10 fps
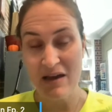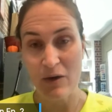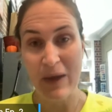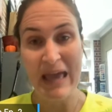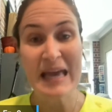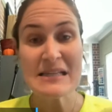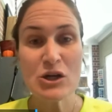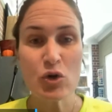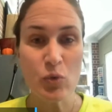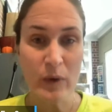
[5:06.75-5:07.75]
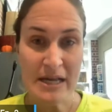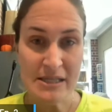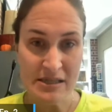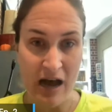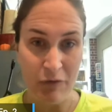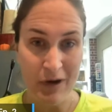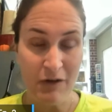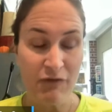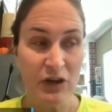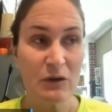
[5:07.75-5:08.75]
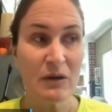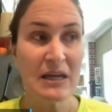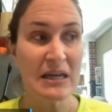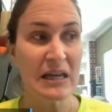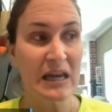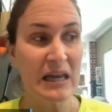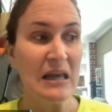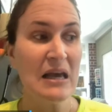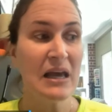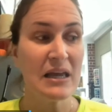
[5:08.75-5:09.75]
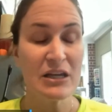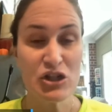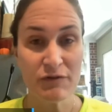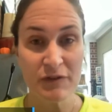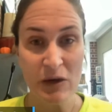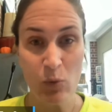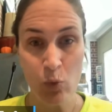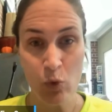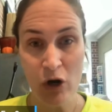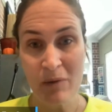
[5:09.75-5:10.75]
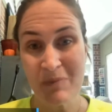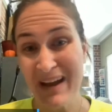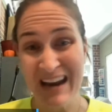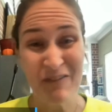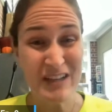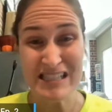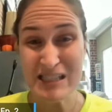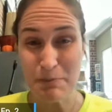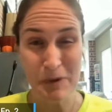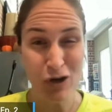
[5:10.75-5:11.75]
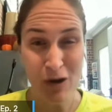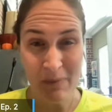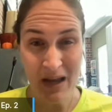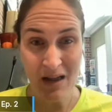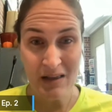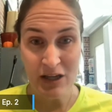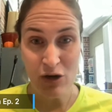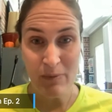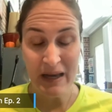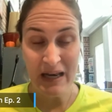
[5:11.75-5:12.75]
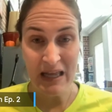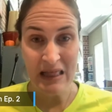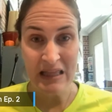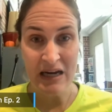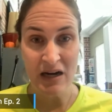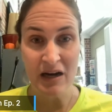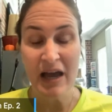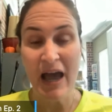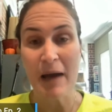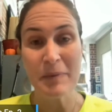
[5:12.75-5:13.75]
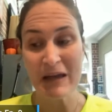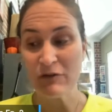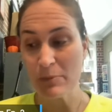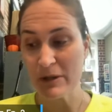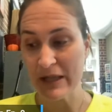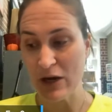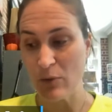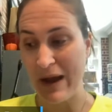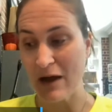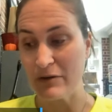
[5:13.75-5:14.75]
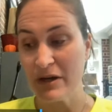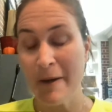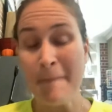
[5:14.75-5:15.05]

Okay. It's a great software for you to get in, get your feet warm, kind of experiment a little bit in there and be able to play around.